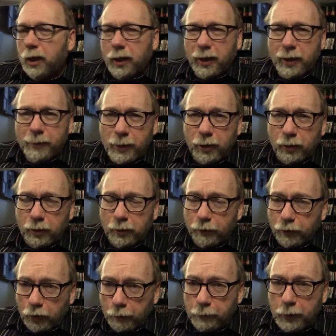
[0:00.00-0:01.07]
I'm here.
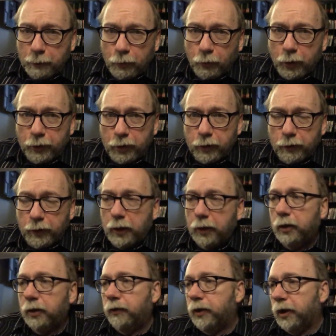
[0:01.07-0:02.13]
There are people around here that
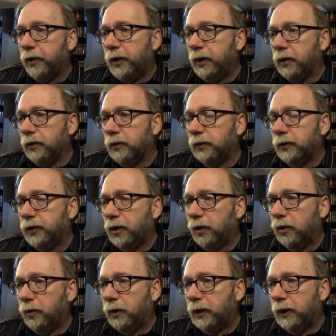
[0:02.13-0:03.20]
are that are here.
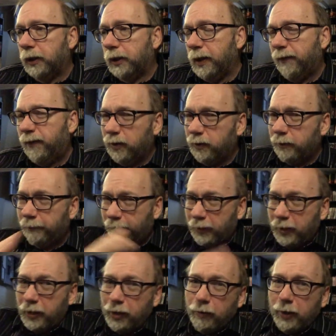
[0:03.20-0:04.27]
So uh, if you're
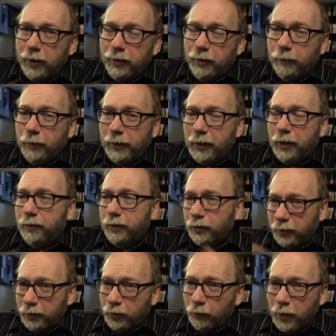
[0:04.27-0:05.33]
here on here right now and you're
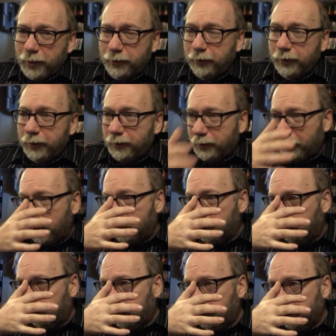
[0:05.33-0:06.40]
and you're watching this and you're
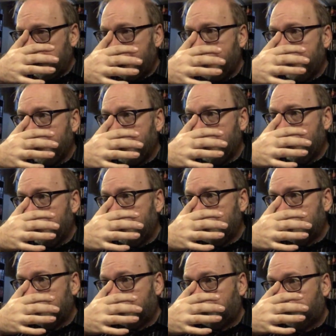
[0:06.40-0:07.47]
feeling that uh,
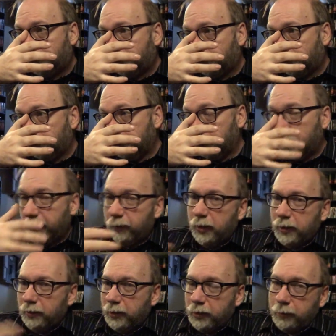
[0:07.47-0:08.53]
that
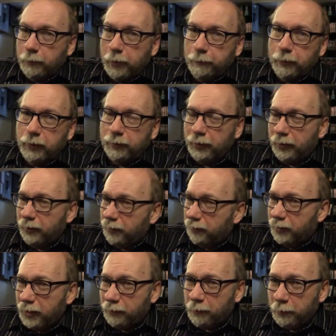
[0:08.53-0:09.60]
thing that you might be like
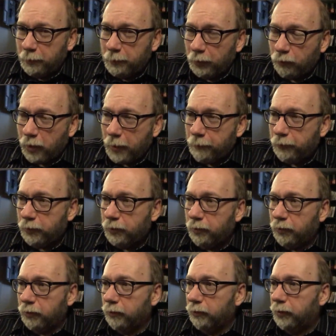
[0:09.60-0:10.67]
things might be a bit crappier
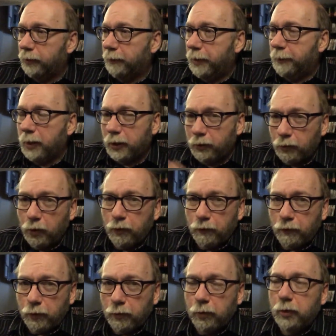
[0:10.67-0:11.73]
or you may be on your own
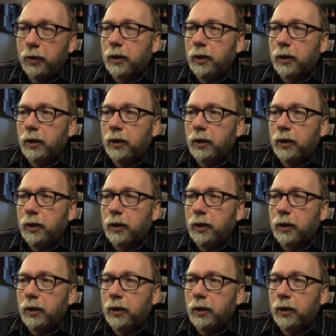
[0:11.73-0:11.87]
for